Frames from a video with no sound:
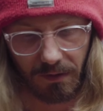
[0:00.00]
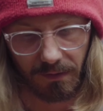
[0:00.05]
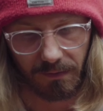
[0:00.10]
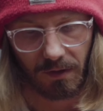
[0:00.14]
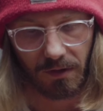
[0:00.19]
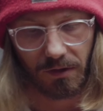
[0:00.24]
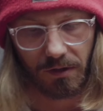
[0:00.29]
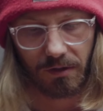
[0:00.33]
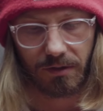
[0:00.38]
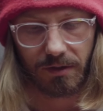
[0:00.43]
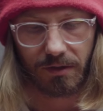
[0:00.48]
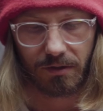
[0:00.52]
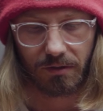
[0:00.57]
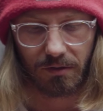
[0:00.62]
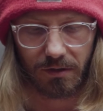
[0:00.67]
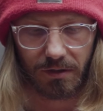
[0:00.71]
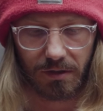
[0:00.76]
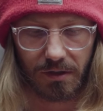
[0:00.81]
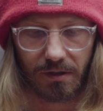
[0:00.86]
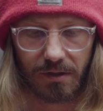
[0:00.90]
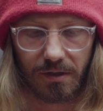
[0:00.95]
I've got those
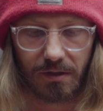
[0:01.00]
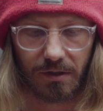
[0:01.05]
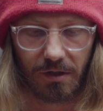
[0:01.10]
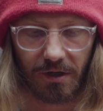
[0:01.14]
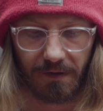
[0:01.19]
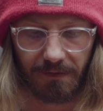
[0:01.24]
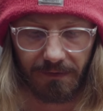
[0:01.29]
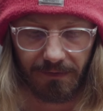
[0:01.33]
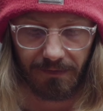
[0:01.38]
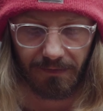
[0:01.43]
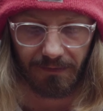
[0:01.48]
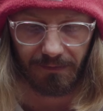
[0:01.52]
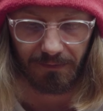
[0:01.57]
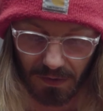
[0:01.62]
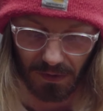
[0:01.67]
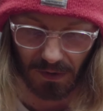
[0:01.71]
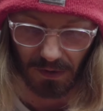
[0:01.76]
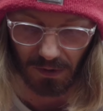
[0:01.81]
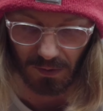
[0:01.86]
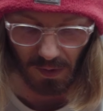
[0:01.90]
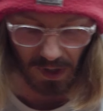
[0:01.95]
screws loosened off.
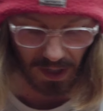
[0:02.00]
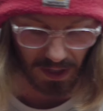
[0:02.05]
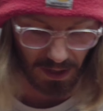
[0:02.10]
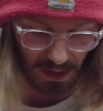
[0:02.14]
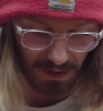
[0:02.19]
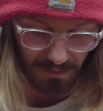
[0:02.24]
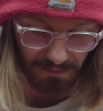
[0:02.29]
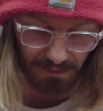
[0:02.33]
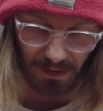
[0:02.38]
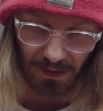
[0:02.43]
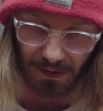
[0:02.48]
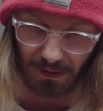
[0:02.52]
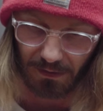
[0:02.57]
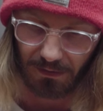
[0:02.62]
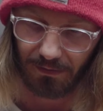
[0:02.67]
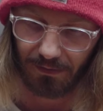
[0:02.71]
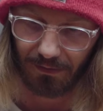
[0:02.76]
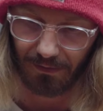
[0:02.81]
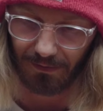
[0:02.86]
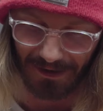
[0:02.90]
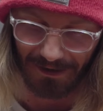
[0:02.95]
Not quite enough though.
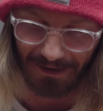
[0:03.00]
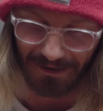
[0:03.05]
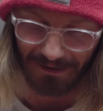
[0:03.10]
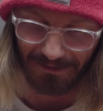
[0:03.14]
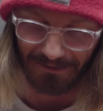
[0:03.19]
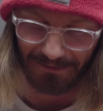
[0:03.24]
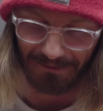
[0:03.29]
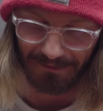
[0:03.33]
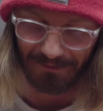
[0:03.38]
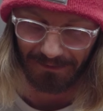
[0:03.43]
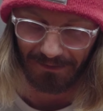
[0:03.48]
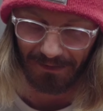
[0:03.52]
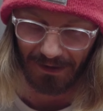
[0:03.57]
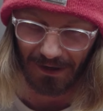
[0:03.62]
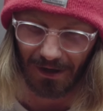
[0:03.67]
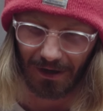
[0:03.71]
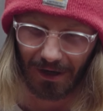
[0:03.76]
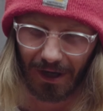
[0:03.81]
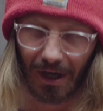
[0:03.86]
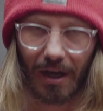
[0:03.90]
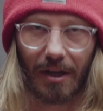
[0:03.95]

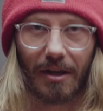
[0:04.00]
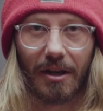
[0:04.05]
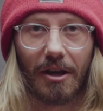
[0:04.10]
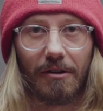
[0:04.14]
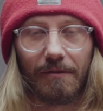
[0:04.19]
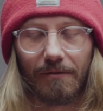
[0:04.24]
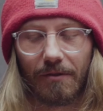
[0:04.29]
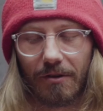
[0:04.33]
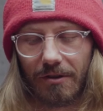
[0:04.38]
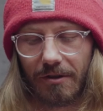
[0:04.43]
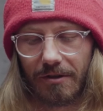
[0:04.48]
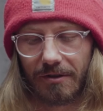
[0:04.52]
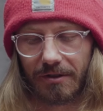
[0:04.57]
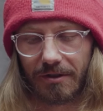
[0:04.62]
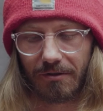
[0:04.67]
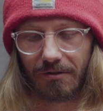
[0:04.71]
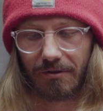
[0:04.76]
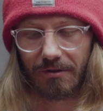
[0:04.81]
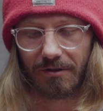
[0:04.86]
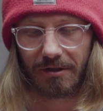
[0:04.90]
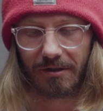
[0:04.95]
Okay, now I've got those
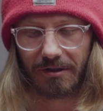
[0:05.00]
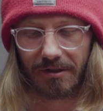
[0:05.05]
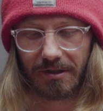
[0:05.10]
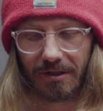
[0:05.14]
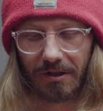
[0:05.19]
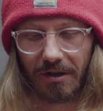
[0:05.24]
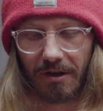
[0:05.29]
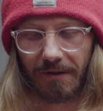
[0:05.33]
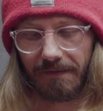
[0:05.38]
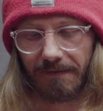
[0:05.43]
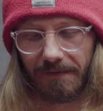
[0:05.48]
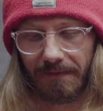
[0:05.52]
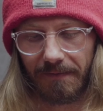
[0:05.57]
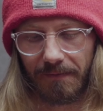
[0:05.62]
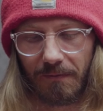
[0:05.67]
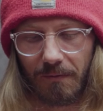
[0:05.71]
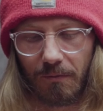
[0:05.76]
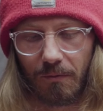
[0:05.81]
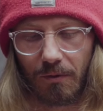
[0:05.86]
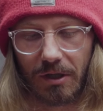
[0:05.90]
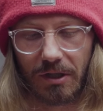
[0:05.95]
screws loosened off,
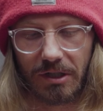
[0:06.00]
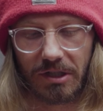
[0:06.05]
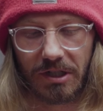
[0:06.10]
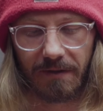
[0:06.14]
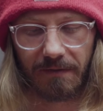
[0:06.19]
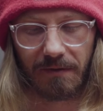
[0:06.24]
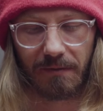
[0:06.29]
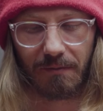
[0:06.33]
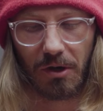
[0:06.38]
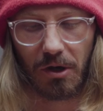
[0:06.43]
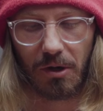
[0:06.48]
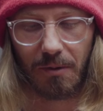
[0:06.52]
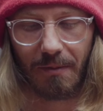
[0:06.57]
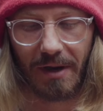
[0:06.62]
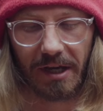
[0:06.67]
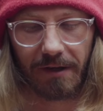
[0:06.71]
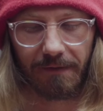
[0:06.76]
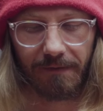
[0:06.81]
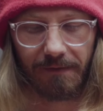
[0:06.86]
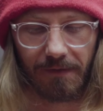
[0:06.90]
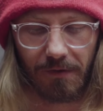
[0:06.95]
we can shift the motor
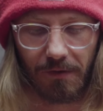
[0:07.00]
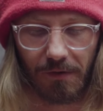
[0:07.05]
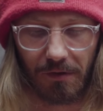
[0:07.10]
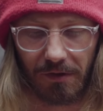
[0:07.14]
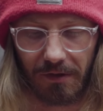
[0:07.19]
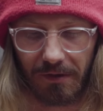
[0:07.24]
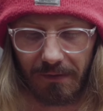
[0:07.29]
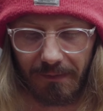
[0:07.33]
back and forth.